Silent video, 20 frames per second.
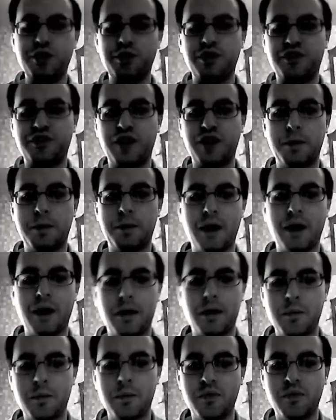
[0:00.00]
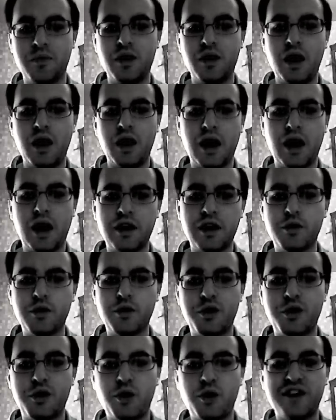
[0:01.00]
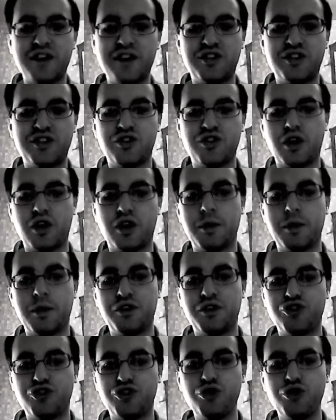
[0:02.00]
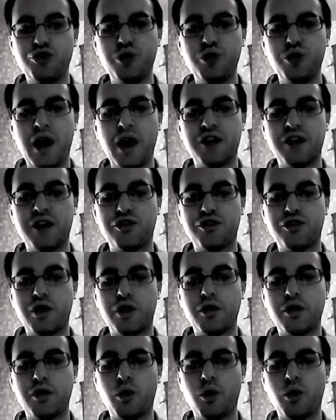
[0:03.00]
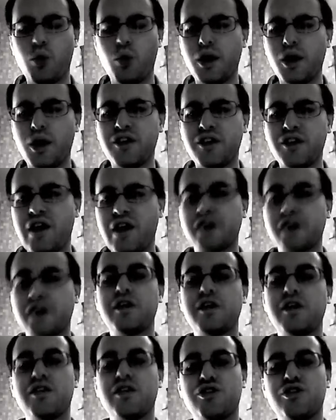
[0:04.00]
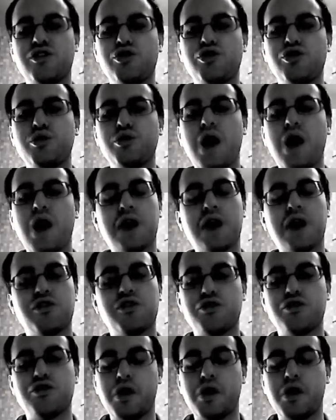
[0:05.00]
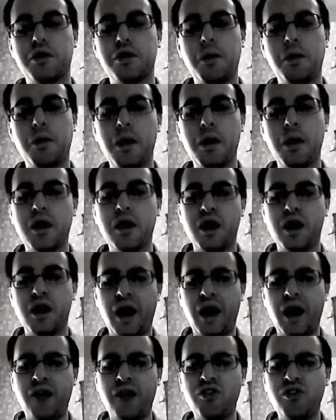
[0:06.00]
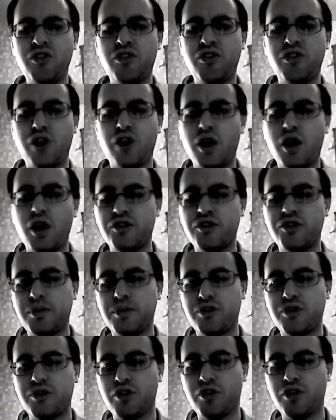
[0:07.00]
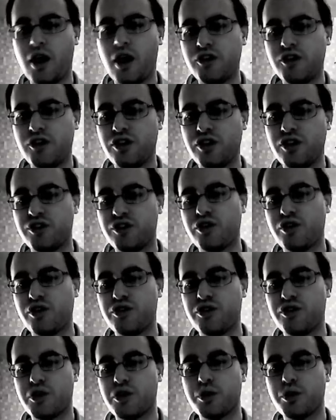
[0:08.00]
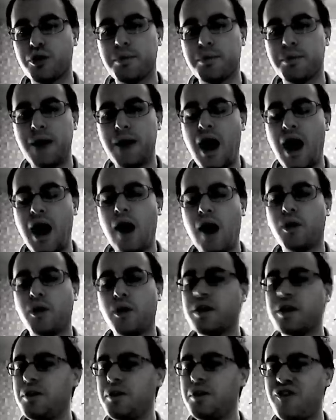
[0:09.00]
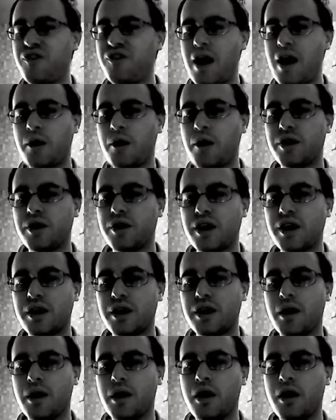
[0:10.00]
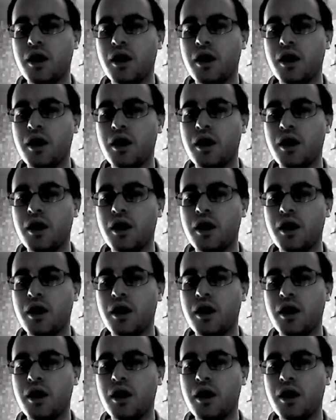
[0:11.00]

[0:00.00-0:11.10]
you in the Fight Back. I get a request to talk about the two-line struggle, or what exactly is a two-line struggle. And this is a concept that's largely associated with Mao. It can be found in